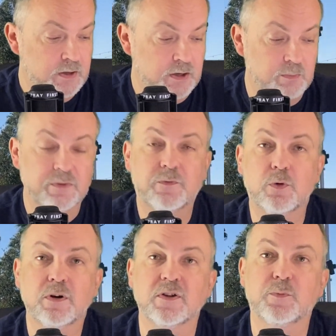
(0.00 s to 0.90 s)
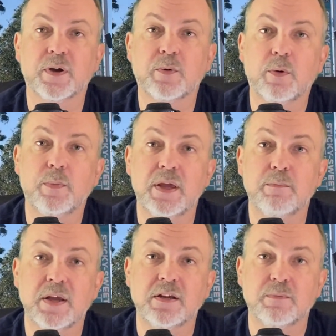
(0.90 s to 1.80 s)
Number 4, Despicable Me,
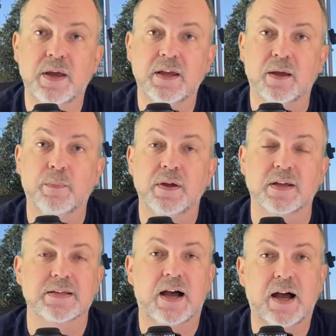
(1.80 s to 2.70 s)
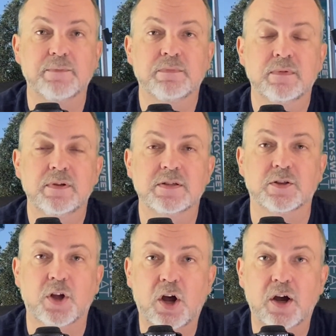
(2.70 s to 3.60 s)
Minion Mayhem. It's hot, it's
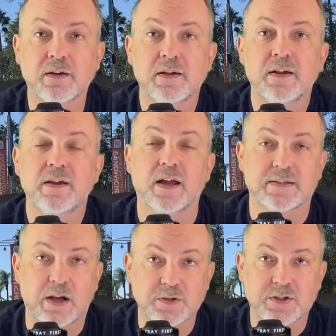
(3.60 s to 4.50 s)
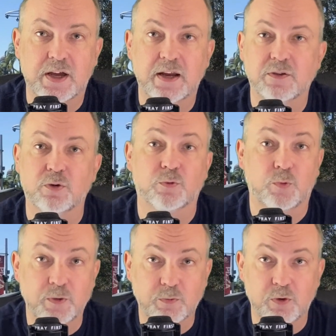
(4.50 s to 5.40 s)
long, it's outside, there's
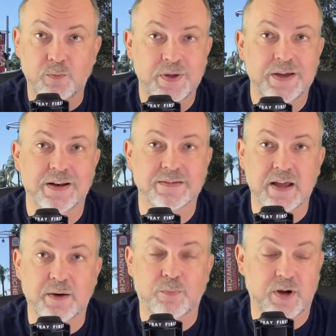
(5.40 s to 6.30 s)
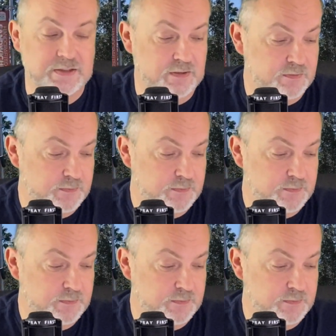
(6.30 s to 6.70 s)
one room, and it's not impressive.